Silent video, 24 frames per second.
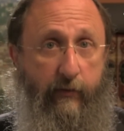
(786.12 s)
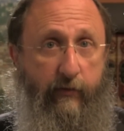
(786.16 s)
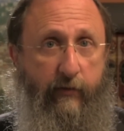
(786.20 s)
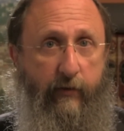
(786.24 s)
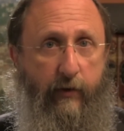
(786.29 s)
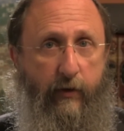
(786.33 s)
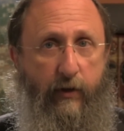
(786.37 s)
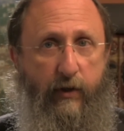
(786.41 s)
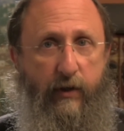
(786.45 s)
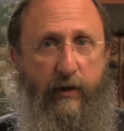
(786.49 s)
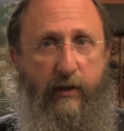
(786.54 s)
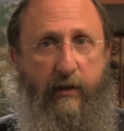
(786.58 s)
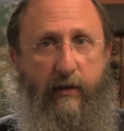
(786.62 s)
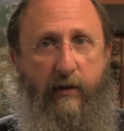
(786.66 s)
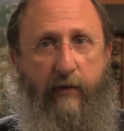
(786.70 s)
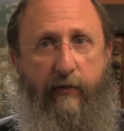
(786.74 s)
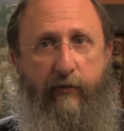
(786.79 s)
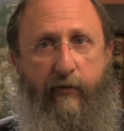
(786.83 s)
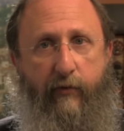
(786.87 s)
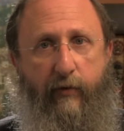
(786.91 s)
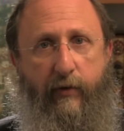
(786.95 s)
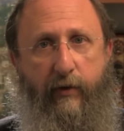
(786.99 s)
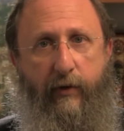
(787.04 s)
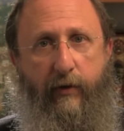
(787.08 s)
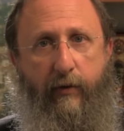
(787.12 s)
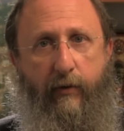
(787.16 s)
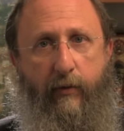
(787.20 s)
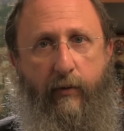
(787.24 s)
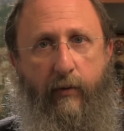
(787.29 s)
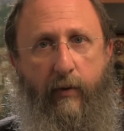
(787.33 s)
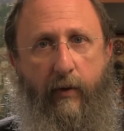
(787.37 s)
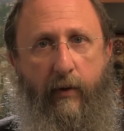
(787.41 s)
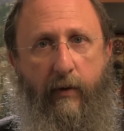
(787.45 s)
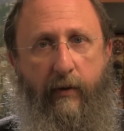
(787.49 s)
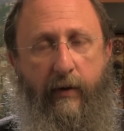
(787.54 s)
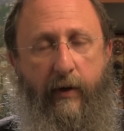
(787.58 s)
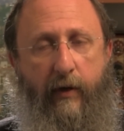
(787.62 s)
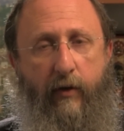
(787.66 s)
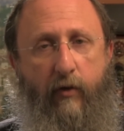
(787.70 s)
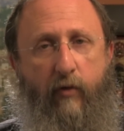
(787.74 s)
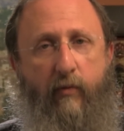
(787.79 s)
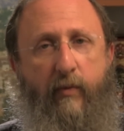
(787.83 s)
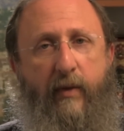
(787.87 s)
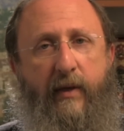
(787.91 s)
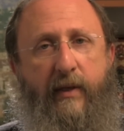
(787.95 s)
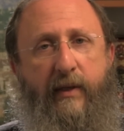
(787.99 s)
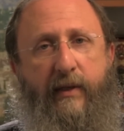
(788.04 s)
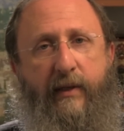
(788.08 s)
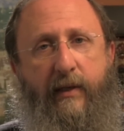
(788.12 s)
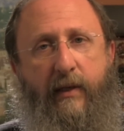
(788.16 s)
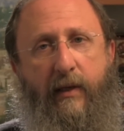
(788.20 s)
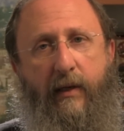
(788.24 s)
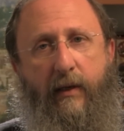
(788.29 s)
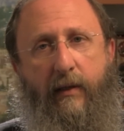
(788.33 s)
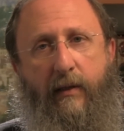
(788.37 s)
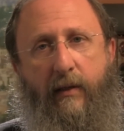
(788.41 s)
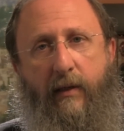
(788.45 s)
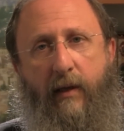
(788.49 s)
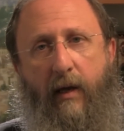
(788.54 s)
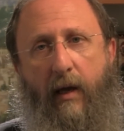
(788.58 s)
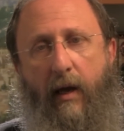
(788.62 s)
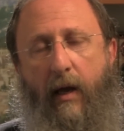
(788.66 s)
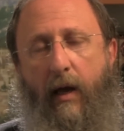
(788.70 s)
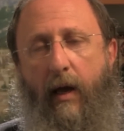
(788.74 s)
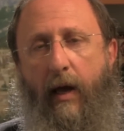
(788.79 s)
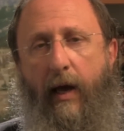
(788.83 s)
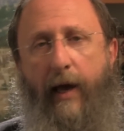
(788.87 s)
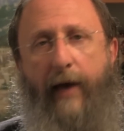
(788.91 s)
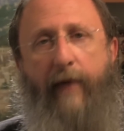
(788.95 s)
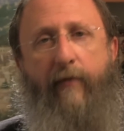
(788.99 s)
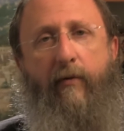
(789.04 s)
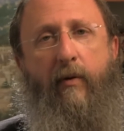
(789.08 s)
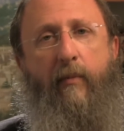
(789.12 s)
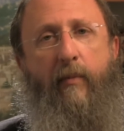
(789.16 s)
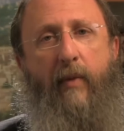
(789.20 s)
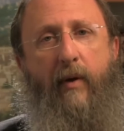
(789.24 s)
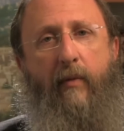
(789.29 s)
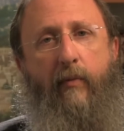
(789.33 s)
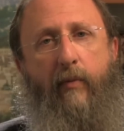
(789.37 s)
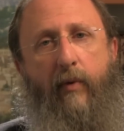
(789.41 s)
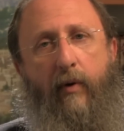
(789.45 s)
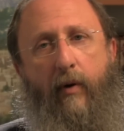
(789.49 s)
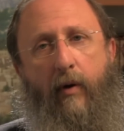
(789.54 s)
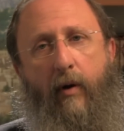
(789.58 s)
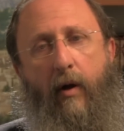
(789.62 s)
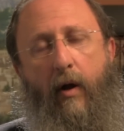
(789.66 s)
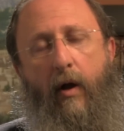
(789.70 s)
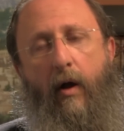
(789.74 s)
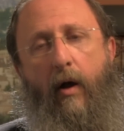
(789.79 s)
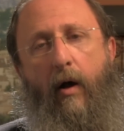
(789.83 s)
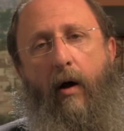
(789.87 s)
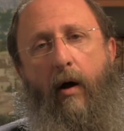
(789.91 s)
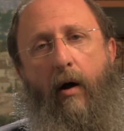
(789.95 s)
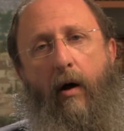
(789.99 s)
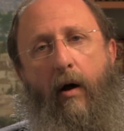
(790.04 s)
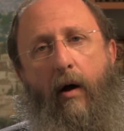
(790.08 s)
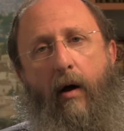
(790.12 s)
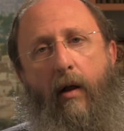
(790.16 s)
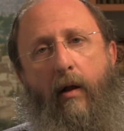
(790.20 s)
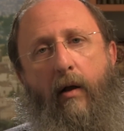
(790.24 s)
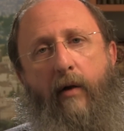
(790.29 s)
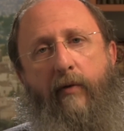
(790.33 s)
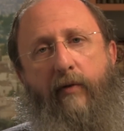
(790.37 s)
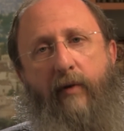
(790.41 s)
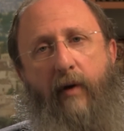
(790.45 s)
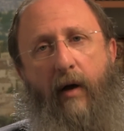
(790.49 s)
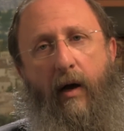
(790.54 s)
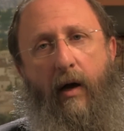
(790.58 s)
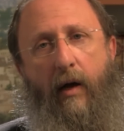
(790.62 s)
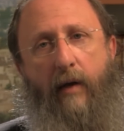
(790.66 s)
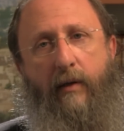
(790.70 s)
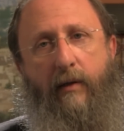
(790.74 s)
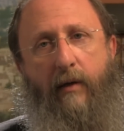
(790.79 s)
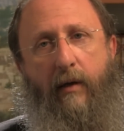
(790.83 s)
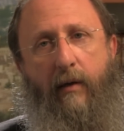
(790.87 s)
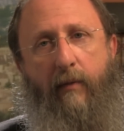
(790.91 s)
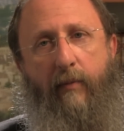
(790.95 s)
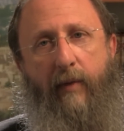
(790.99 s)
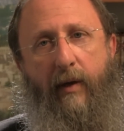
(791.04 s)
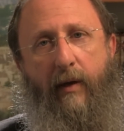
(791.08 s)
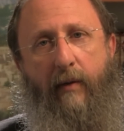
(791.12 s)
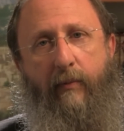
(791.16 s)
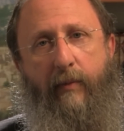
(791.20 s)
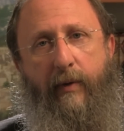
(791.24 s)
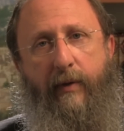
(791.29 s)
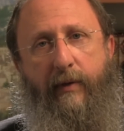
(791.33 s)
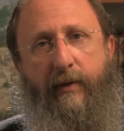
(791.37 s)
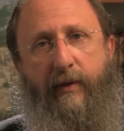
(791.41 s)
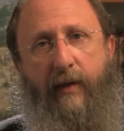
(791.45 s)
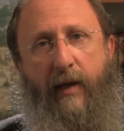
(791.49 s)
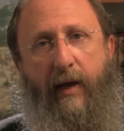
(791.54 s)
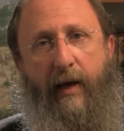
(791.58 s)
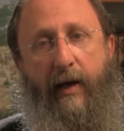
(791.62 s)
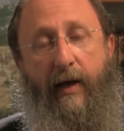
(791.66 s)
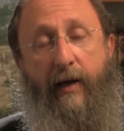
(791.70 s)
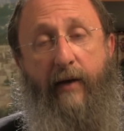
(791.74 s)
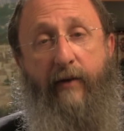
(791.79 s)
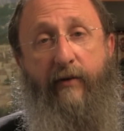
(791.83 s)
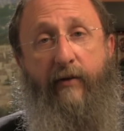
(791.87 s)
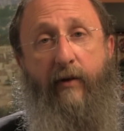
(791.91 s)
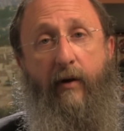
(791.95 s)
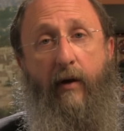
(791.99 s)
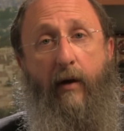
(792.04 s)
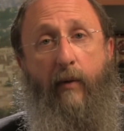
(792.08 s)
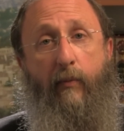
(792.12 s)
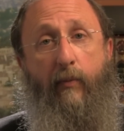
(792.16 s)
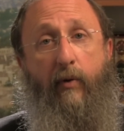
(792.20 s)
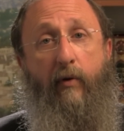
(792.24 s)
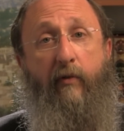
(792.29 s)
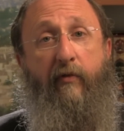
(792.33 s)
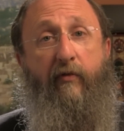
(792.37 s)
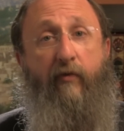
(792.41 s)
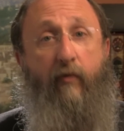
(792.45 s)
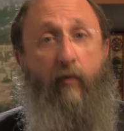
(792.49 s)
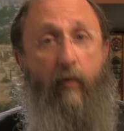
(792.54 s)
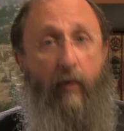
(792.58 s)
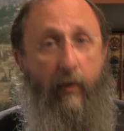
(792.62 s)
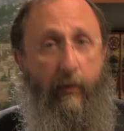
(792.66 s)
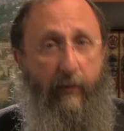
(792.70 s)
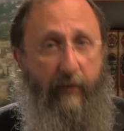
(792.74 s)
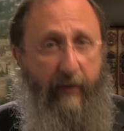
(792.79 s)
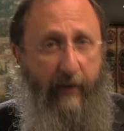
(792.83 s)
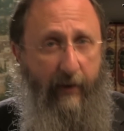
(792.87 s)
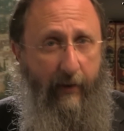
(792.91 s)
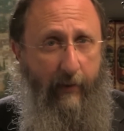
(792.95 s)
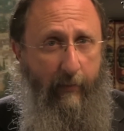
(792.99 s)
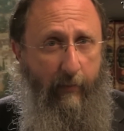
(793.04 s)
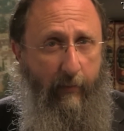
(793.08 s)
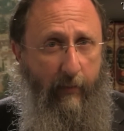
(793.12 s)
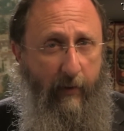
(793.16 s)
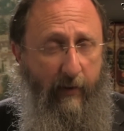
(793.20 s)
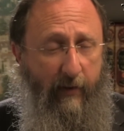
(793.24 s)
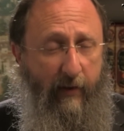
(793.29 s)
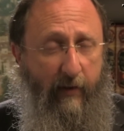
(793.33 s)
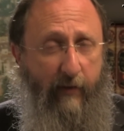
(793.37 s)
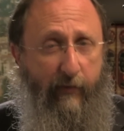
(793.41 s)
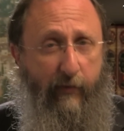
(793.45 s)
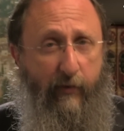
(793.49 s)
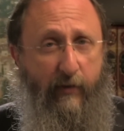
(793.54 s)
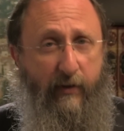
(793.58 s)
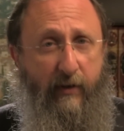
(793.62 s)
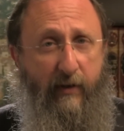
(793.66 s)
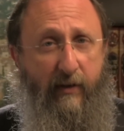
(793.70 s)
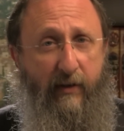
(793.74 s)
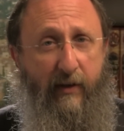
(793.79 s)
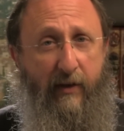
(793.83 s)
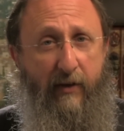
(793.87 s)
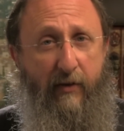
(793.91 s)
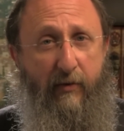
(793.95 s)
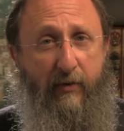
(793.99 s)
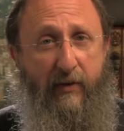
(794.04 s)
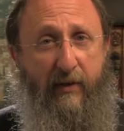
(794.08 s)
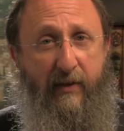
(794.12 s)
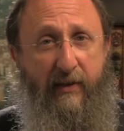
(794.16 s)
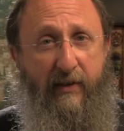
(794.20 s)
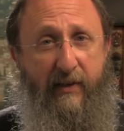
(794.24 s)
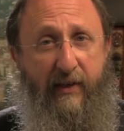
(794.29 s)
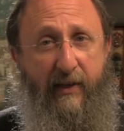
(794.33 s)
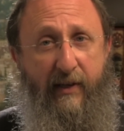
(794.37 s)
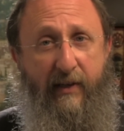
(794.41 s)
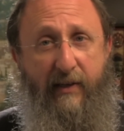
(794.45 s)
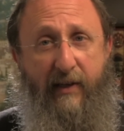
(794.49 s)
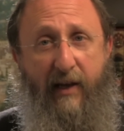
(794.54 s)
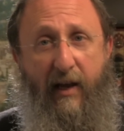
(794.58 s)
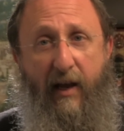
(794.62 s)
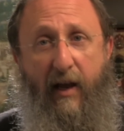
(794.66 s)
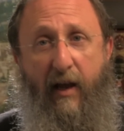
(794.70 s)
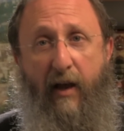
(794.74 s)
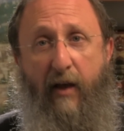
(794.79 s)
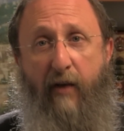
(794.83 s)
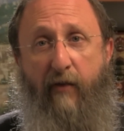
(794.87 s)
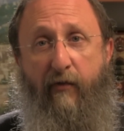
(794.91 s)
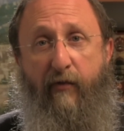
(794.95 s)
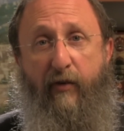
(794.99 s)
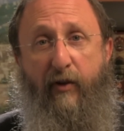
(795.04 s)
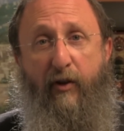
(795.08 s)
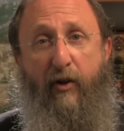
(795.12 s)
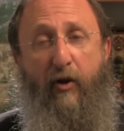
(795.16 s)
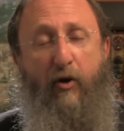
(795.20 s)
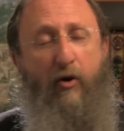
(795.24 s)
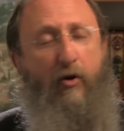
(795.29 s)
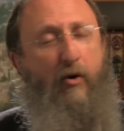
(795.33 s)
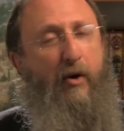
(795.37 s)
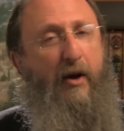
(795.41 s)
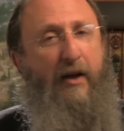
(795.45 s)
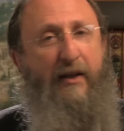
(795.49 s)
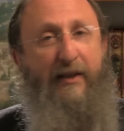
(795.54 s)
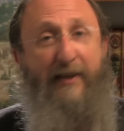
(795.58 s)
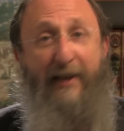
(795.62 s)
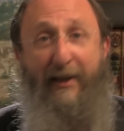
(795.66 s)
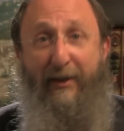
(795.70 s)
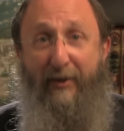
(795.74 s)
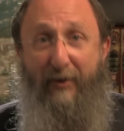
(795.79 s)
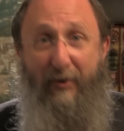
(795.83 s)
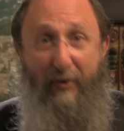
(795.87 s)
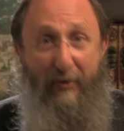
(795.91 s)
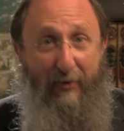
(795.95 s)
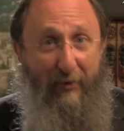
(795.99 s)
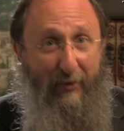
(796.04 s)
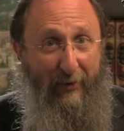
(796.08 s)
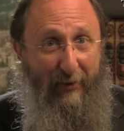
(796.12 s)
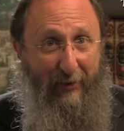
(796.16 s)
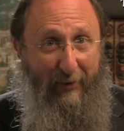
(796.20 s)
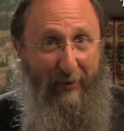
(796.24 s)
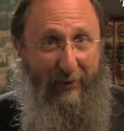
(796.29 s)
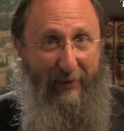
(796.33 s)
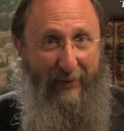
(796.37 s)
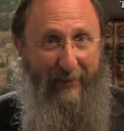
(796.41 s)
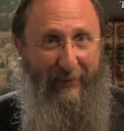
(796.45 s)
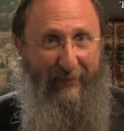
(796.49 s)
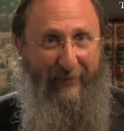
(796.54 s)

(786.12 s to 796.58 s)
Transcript: fringes for you, that you may see it and remember all of God's commandments and perform them." And then the verse continues and says, "Velo taturu,"